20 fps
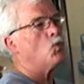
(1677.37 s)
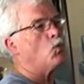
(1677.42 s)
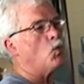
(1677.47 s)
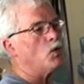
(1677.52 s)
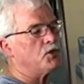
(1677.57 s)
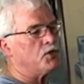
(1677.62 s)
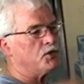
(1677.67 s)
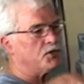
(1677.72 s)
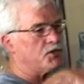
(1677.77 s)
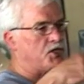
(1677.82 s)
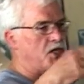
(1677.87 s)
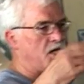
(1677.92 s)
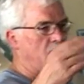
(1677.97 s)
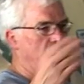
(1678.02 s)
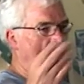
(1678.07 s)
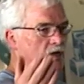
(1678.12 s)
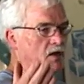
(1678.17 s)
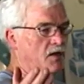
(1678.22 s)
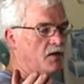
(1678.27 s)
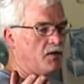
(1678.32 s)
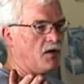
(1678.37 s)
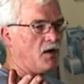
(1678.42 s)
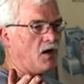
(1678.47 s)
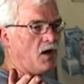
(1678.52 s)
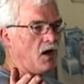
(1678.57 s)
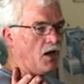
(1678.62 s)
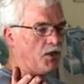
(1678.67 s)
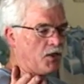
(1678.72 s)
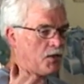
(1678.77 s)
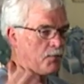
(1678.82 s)
What you'll see
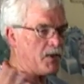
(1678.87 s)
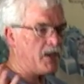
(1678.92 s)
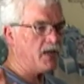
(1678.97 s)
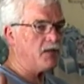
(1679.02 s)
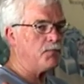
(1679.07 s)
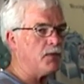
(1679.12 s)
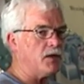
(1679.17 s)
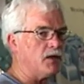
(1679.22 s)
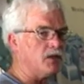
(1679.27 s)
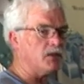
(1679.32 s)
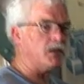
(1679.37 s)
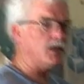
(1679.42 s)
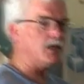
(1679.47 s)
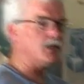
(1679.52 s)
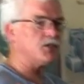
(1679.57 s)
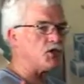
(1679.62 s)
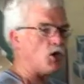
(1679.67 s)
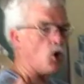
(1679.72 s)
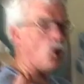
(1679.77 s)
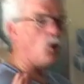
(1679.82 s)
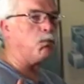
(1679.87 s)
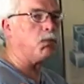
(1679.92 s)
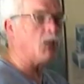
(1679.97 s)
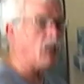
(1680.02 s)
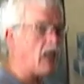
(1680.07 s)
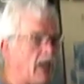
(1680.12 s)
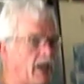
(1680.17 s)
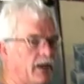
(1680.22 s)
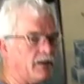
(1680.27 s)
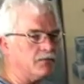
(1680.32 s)
on the big building is the old
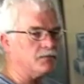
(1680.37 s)
plant,